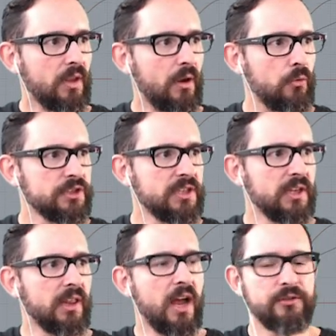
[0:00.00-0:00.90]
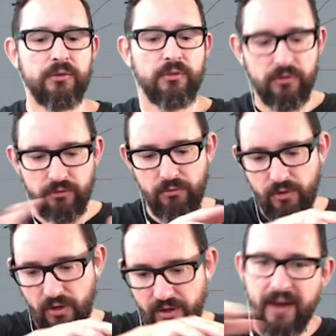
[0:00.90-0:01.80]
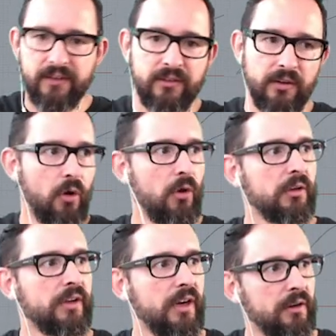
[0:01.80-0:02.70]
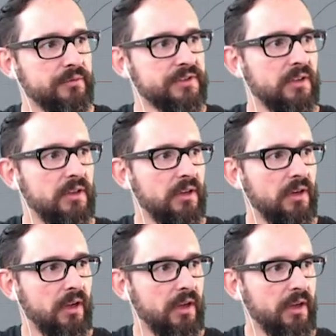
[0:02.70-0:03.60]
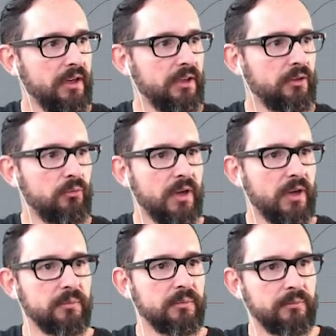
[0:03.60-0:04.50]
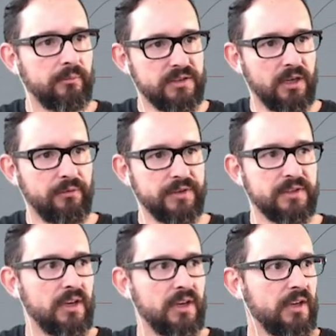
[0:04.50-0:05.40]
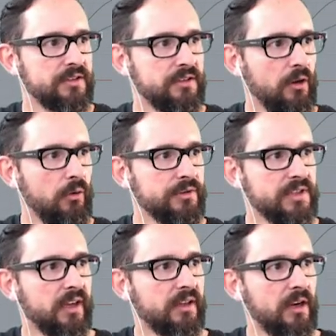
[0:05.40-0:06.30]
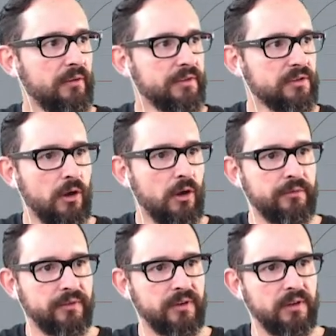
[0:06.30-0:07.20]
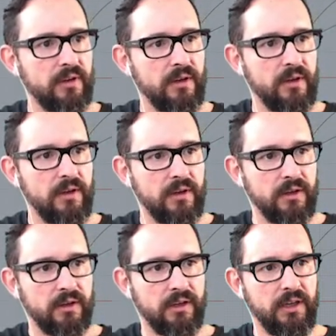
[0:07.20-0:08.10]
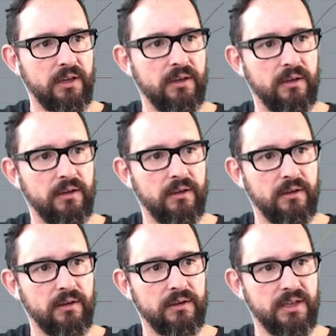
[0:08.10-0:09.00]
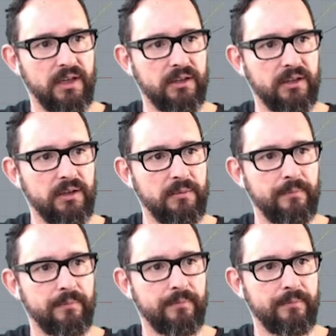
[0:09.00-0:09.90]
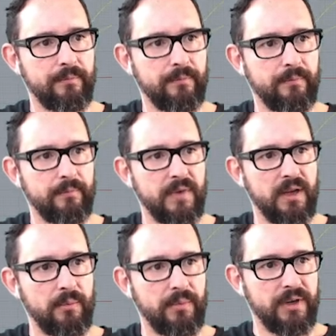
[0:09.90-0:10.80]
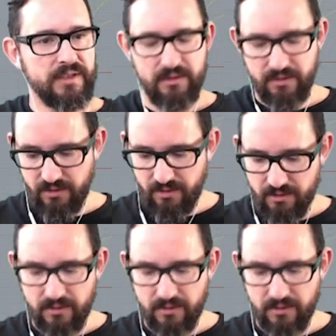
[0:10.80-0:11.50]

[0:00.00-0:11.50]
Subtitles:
which allows you to connect all curves into one big surface. So select Curves to Loft, click, select them, press Enter,